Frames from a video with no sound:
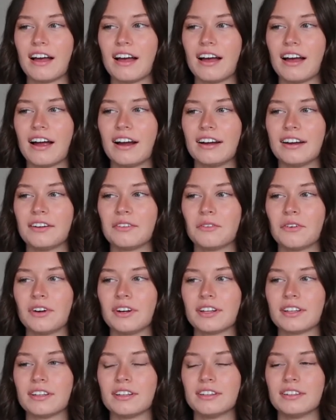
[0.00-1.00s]
I didn't want
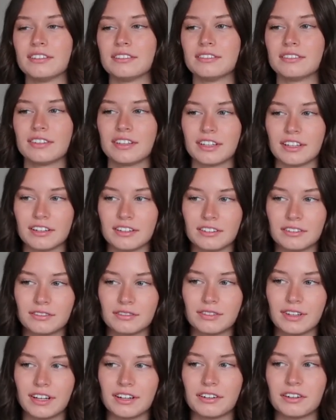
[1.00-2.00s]
to, you
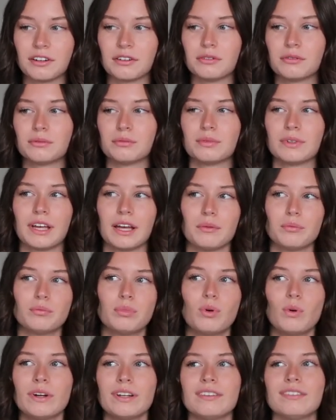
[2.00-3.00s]
know, I don't know, get
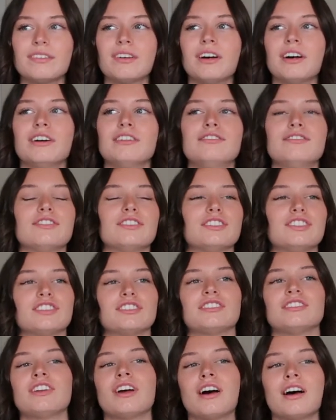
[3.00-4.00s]
points off for
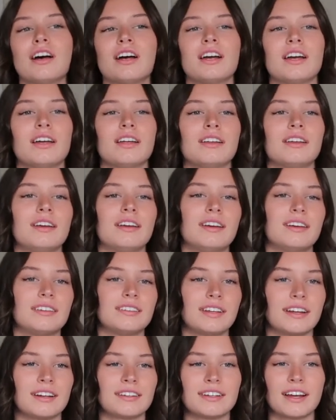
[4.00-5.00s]
just not
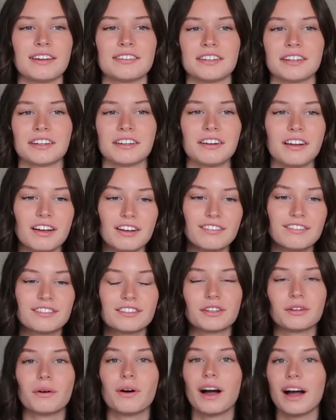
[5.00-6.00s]
sanitizing enough.
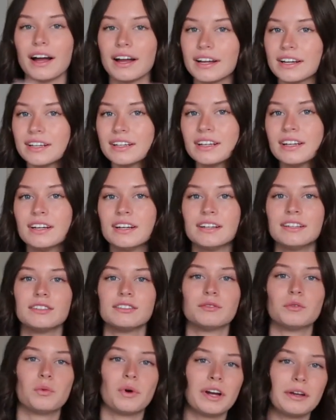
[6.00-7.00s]
So I
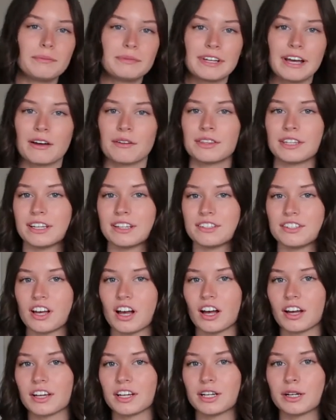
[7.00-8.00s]
wiped down the
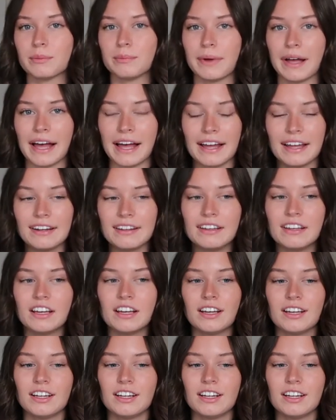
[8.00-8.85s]
entire bed.